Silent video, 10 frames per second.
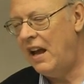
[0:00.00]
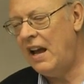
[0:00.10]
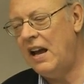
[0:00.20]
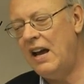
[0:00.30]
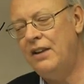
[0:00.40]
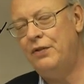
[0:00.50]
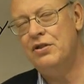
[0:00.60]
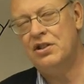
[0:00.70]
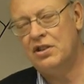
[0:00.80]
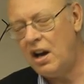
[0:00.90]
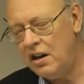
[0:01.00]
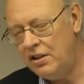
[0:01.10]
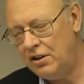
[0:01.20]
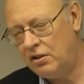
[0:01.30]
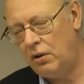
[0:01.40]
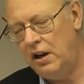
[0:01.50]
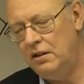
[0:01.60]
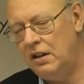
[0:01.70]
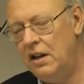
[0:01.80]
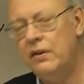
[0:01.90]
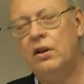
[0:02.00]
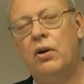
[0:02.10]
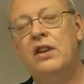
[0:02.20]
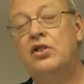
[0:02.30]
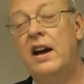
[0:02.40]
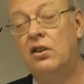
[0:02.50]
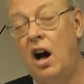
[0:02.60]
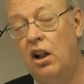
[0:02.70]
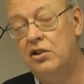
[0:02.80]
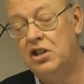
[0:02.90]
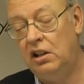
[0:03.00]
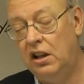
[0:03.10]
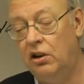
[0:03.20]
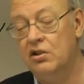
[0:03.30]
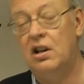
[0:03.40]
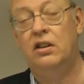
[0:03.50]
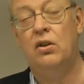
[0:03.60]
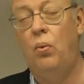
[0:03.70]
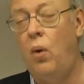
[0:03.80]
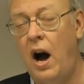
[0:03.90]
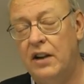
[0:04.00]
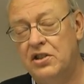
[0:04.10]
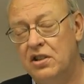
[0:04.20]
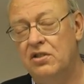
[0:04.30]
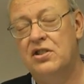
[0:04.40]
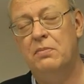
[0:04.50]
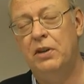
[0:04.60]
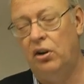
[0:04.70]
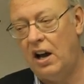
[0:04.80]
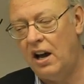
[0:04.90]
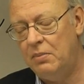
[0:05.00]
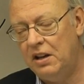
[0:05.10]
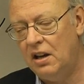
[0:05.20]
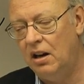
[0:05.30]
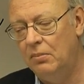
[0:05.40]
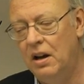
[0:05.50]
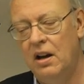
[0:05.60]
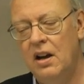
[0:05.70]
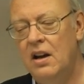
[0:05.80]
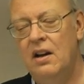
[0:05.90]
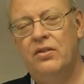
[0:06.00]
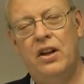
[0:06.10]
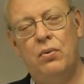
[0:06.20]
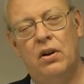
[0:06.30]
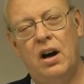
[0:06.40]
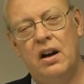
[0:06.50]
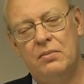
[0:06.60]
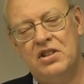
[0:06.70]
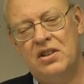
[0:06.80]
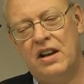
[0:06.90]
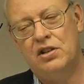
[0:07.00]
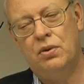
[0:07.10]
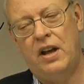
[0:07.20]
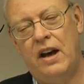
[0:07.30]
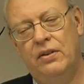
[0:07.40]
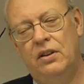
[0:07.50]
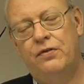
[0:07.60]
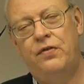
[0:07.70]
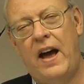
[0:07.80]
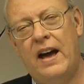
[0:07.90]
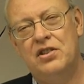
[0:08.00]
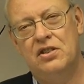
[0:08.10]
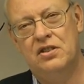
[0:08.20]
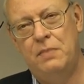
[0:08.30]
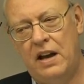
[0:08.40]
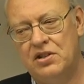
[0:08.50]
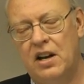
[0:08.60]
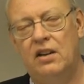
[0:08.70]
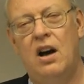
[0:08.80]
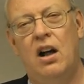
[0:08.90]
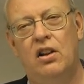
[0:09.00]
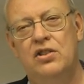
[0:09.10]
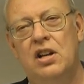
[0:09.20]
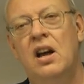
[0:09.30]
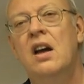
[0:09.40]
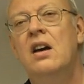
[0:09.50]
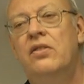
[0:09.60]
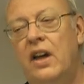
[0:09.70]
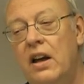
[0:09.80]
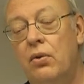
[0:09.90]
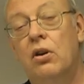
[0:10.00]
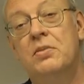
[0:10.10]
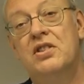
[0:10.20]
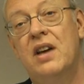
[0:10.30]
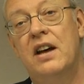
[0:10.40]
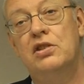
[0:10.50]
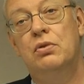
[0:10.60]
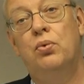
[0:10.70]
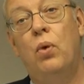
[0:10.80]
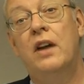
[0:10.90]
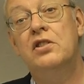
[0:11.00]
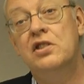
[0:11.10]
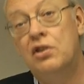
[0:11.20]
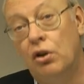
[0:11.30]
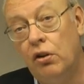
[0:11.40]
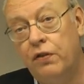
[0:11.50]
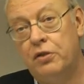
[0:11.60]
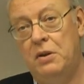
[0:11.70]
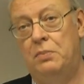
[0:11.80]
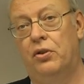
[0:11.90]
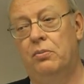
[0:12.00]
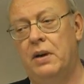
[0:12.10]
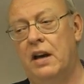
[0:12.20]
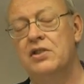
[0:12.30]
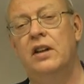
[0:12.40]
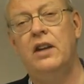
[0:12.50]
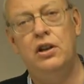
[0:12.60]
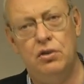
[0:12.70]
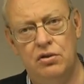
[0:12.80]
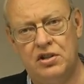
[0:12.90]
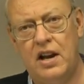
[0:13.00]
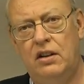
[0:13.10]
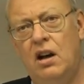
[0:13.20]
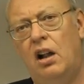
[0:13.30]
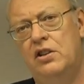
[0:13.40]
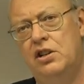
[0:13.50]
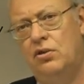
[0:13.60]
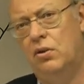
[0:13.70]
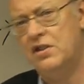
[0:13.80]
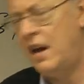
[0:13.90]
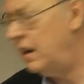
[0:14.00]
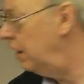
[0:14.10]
And if you study the great, even the great technology leaders like the Watsons that built IBM, they were not obsessed with having the fastest, best technology. They were obsessed with what served people the best. And they used technology towards that